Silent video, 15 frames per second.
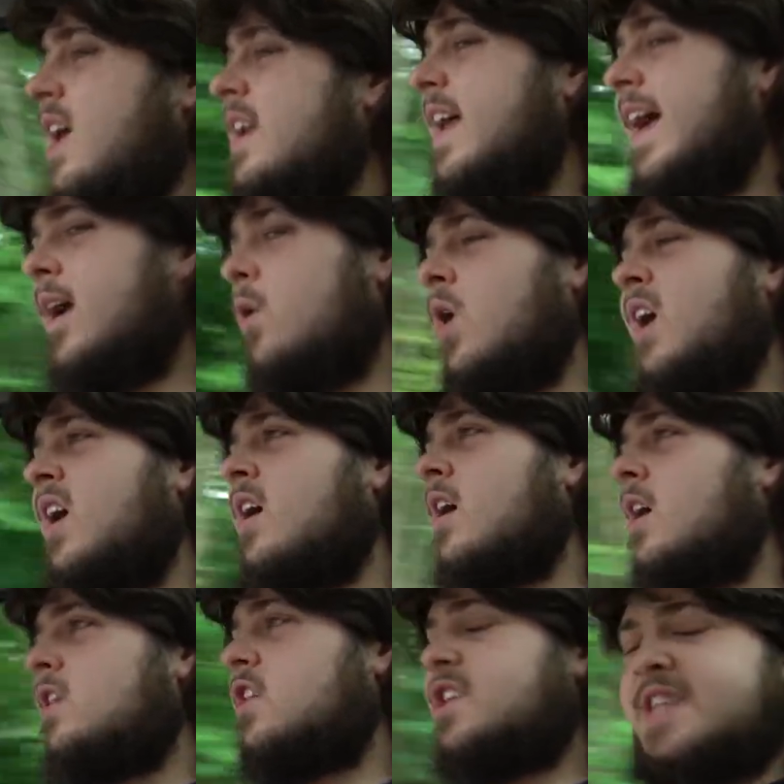Now,
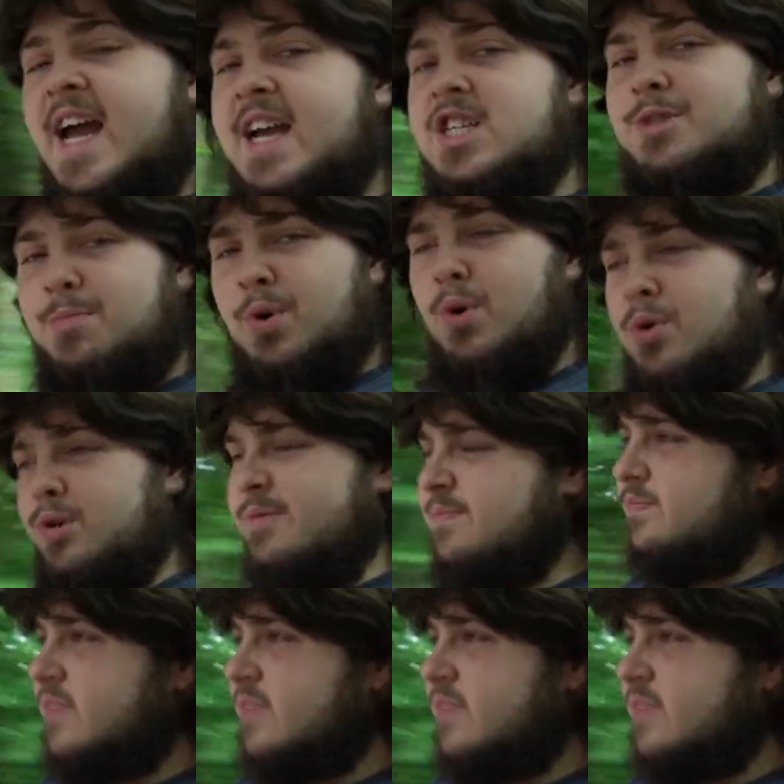the dashboard.